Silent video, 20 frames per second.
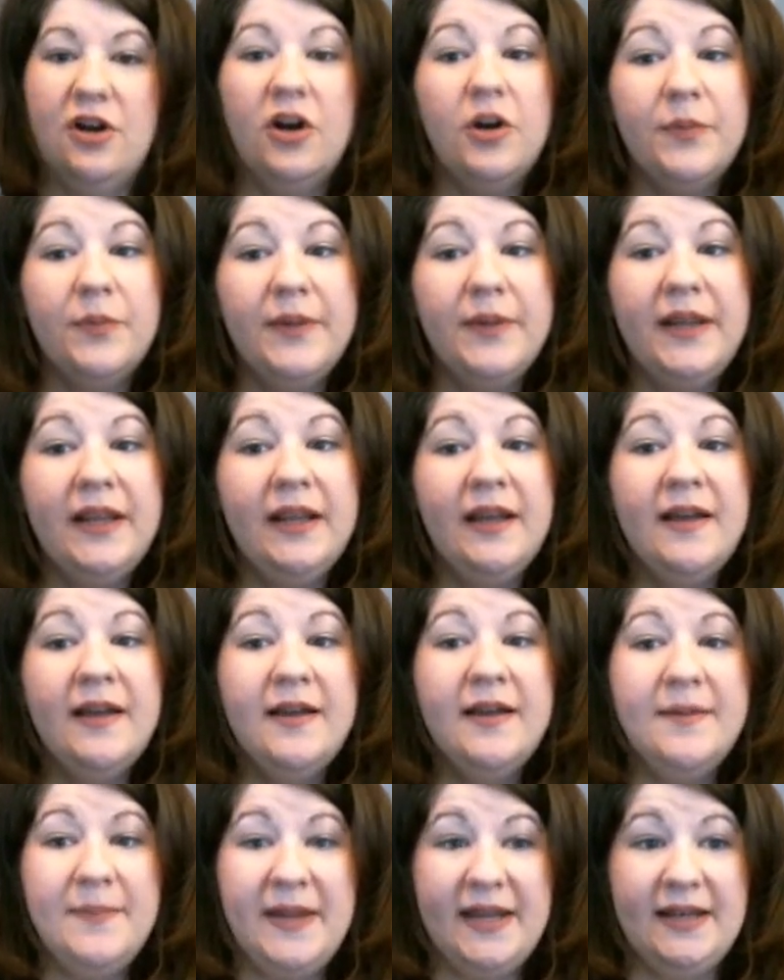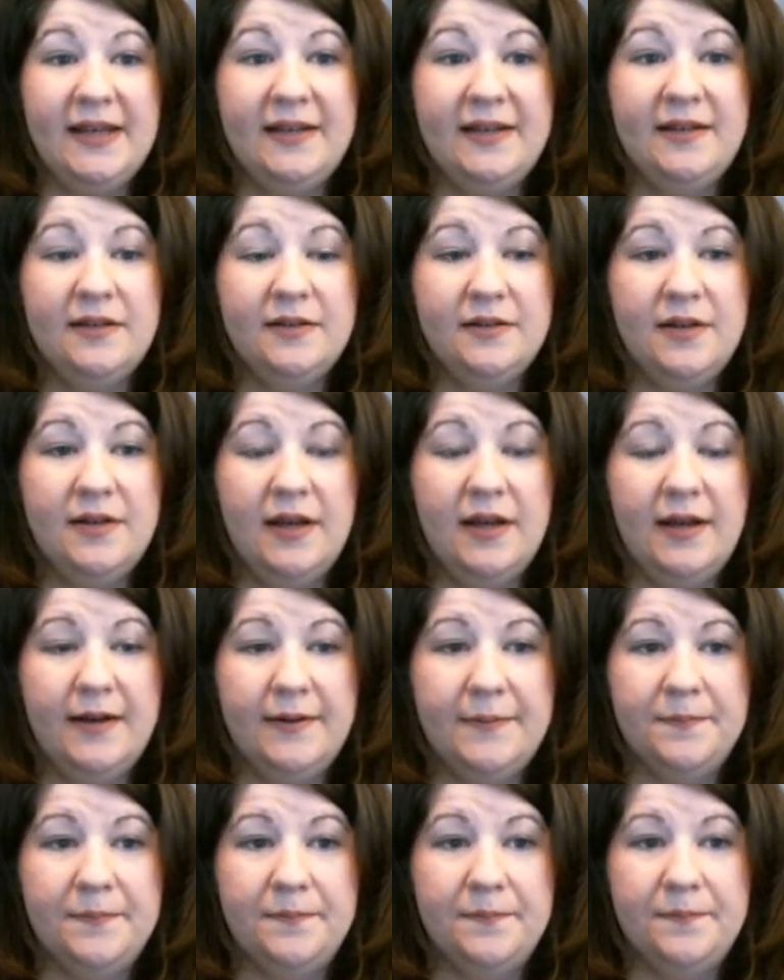Army, paid
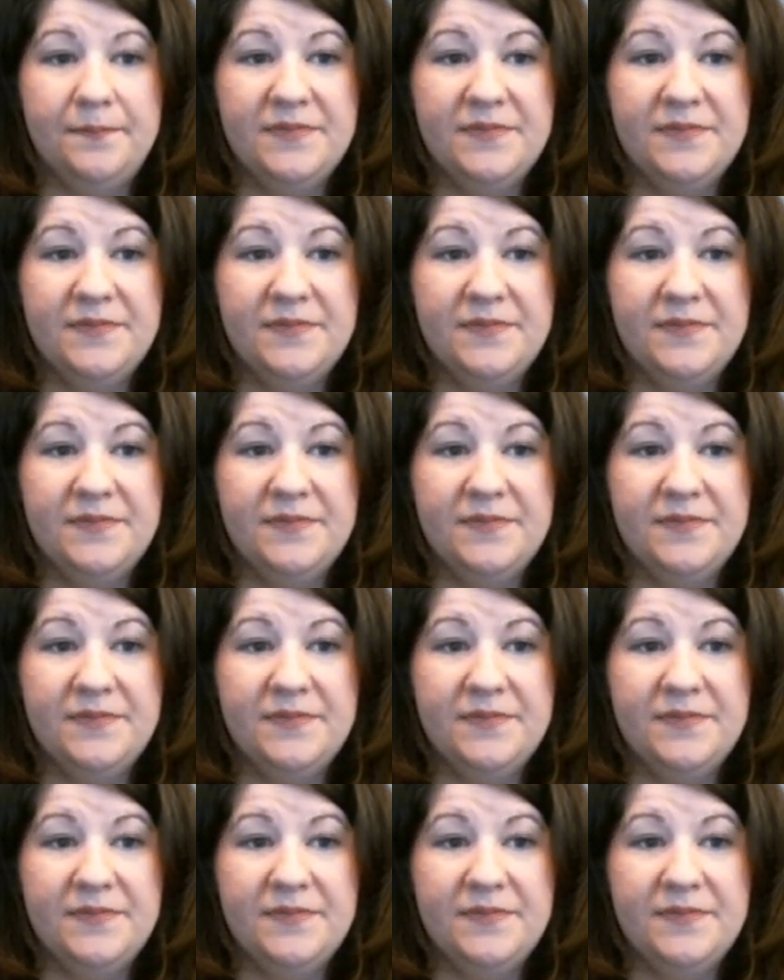um,